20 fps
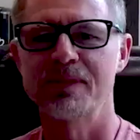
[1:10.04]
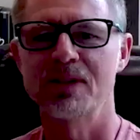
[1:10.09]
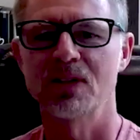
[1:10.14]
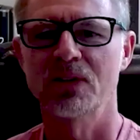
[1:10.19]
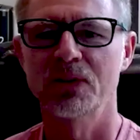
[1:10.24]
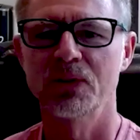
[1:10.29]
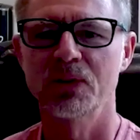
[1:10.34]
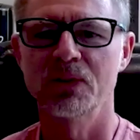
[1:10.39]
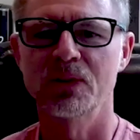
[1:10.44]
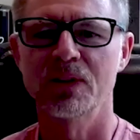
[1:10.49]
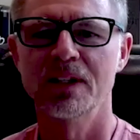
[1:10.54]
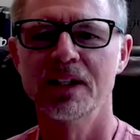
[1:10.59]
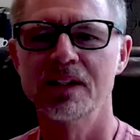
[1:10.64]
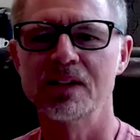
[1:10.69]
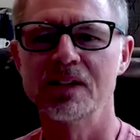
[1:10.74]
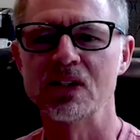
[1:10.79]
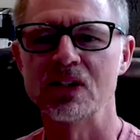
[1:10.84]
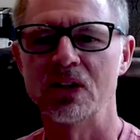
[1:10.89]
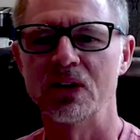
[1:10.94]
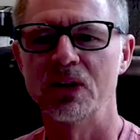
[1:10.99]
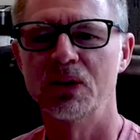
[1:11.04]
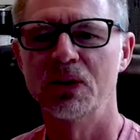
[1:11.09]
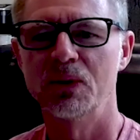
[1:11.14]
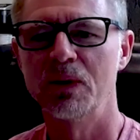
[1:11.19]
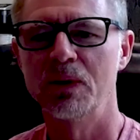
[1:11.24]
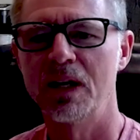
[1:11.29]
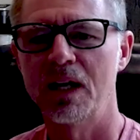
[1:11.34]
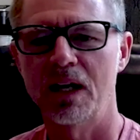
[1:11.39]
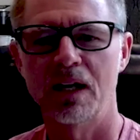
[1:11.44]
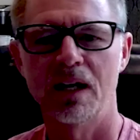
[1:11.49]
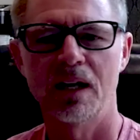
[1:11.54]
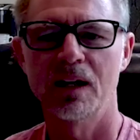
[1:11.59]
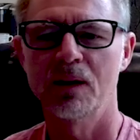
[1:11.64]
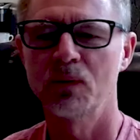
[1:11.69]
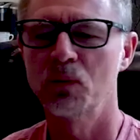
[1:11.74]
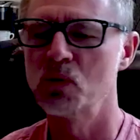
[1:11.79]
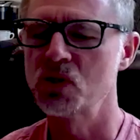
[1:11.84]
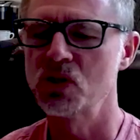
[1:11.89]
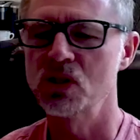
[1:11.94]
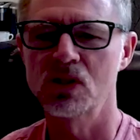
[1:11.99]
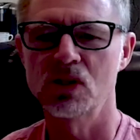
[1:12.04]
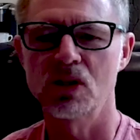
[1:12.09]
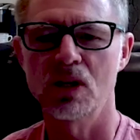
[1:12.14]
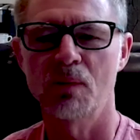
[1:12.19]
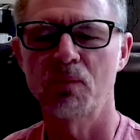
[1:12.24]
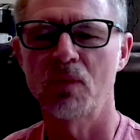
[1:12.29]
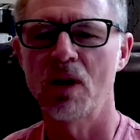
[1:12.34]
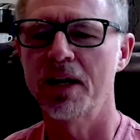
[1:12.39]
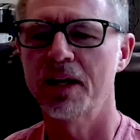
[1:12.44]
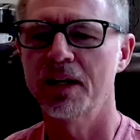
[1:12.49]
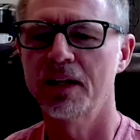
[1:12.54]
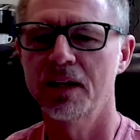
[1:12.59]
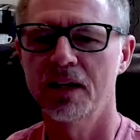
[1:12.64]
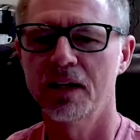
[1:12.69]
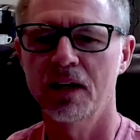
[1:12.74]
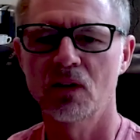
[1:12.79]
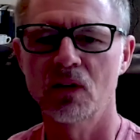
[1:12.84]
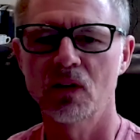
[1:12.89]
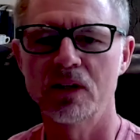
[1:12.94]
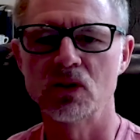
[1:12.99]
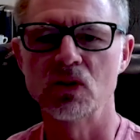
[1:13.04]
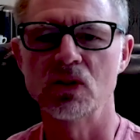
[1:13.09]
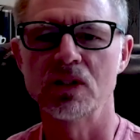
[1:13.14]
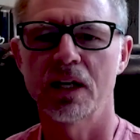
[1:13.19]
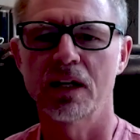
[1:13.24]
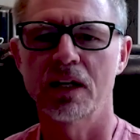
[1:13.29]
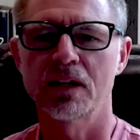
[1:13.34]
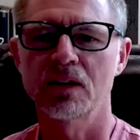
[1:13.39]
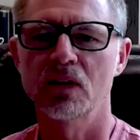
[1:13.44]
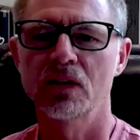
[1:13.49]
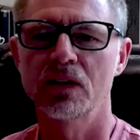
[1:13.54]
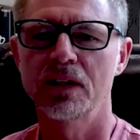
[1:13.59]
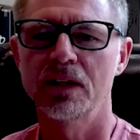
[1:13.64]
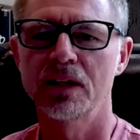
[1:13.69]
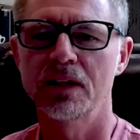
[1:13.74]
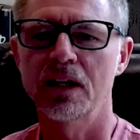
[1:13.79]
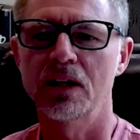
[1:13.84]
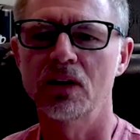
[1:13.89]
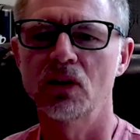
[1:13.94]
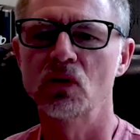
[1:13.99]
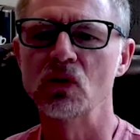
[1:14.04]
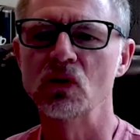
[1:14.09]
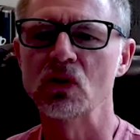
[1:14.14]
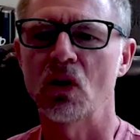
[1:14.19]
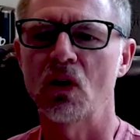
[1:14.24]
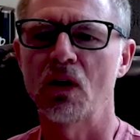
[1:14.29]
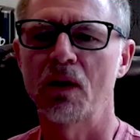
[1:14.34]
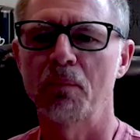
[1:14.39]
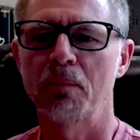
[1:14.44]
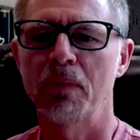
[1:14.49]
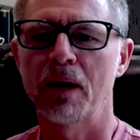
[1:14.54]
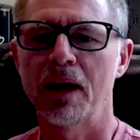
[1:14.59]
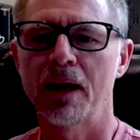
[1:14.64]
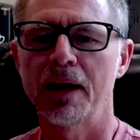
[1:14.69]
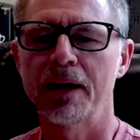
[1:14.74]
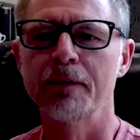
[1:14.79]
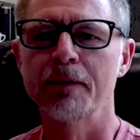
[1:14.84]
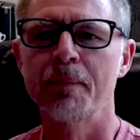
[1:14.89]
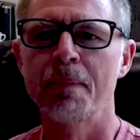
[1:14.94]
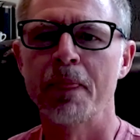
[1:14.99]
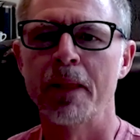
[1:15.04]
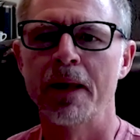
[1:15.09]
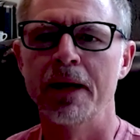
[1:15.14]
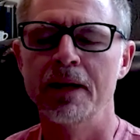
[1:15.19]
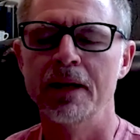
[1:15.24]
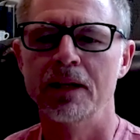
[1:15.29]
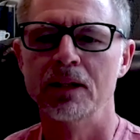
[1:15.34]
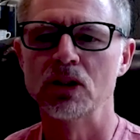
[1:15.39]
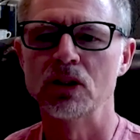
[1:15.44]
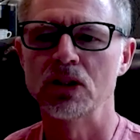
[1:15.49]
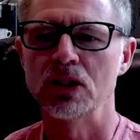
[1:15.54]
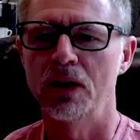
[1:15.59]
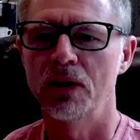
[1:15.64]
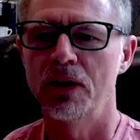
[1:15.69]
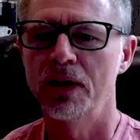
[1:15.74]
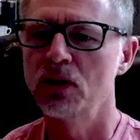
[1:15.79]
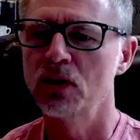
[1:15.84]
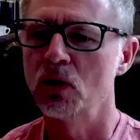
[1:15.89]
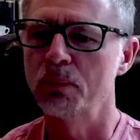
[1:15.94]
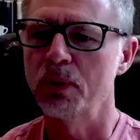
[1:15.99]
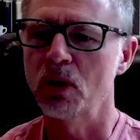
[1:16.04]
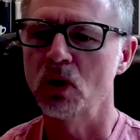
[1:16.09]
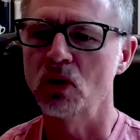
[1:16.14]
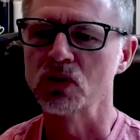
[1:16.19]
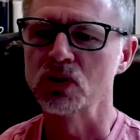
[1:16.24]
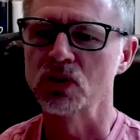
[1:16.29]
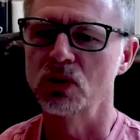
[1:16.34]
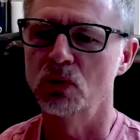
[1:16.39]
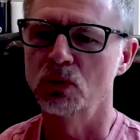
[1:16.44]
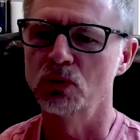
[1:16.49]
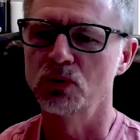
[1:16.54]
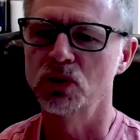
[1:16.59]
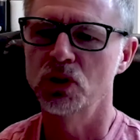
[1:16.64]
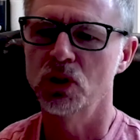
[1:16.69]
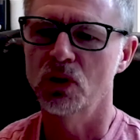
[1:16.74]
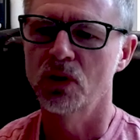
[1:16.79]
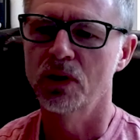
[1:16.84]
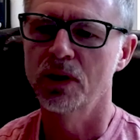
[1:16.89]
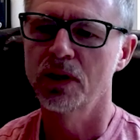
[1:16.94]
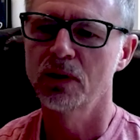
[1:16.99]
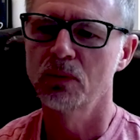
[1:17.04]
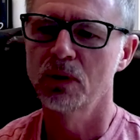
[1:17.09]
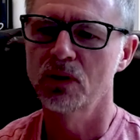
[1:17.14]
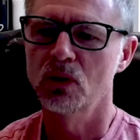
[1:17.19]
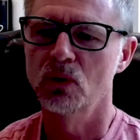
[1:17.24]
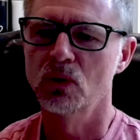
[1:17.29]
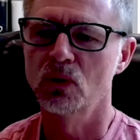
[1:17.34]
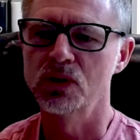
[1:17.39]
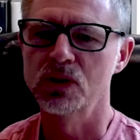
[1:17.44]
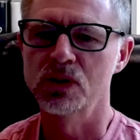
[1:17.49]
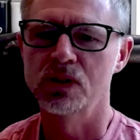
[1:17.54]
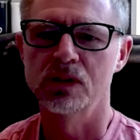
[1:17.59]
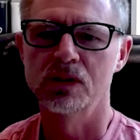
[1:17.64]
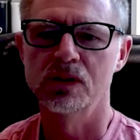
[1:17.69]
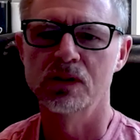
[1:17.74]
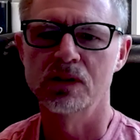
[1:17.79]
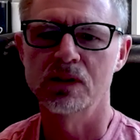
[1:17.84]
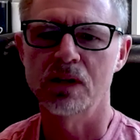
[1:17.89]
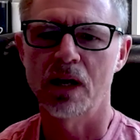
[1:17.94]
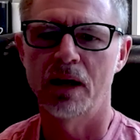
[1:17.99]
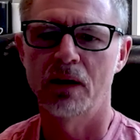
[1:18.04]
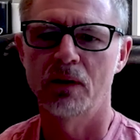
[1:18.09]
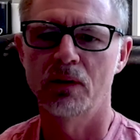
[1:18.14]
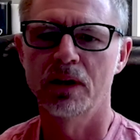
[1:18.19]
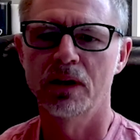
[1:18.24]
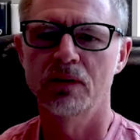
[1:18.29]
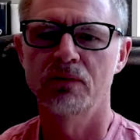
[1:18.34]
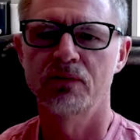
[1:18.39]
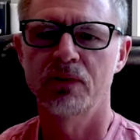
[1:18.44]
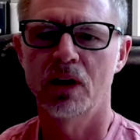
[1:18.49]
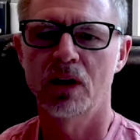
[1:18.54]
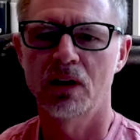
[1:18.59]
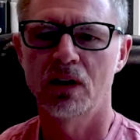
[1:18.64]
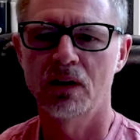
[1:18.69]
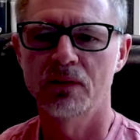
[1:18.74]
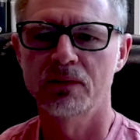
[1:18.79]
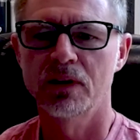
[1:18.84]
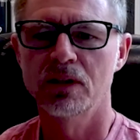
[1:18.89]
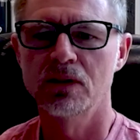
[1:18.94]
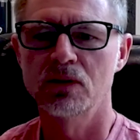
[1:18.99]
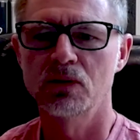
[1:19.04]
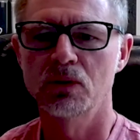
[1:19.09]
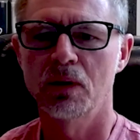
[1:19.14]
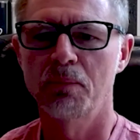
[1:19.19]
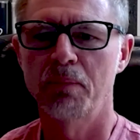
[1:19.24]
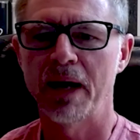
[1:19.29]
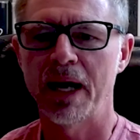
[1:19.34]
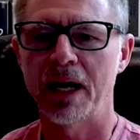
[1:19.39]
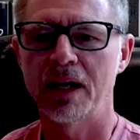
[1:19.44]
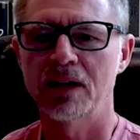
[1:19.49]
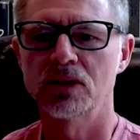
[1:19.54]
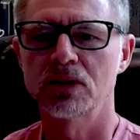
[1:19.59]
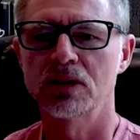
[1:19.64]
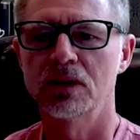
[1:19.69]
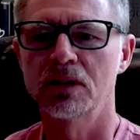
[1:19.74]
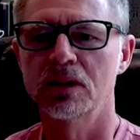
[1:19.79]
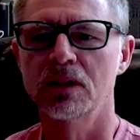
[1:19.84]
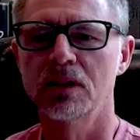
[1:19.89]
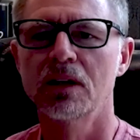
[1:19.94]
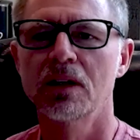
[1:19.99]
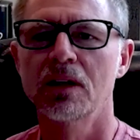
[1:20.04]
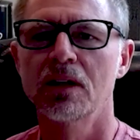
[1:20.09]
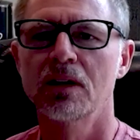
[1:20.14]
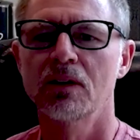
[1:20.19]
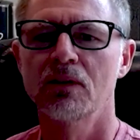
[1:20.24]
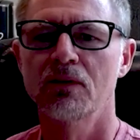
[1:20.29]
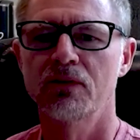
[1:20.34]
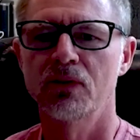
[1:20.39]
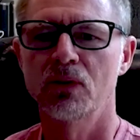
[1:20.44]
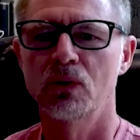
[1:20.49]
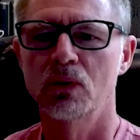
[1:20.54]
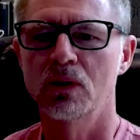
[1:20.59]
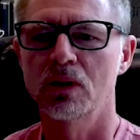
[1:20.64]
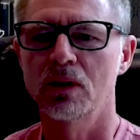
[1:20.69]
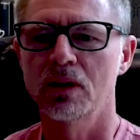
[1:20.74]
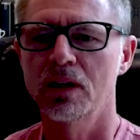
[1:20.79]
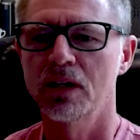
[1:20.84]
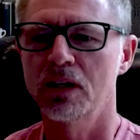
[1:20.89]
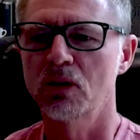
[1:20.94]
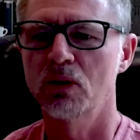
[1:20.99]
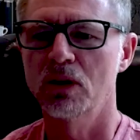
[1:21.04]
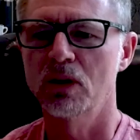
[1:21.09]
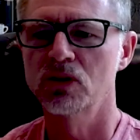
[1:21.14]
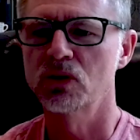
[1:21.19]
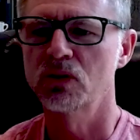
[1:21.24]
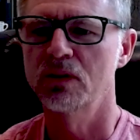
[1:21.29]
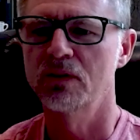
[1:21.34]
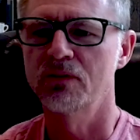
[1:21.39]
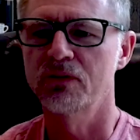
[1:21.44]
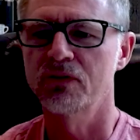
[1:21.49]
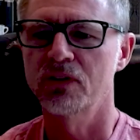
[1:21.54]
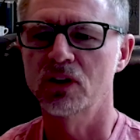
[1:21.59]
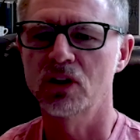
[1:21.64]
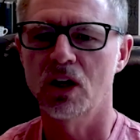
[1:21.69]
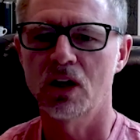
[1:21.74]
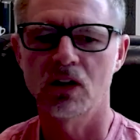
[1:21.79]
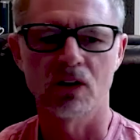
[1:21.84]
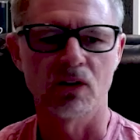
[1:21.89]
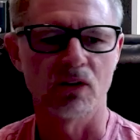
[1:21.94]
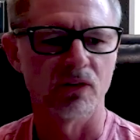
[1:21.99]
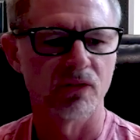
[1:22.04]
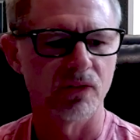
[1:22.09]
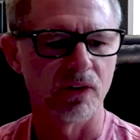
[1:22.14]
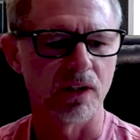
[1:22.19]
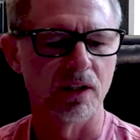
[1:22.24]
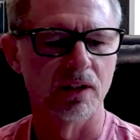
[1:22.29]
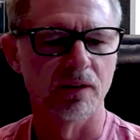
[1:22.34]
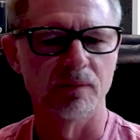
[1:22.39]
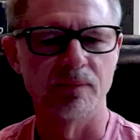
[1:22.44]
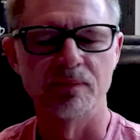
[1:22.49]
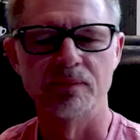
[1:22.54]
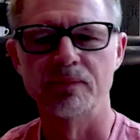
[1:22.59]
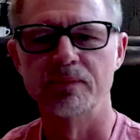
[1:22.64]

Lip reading: absolutely. So we'll just jump right in. I'll let you take lead. Can you start by sharing your personal journey with horses, how it evolved into a passion for equestrian photography?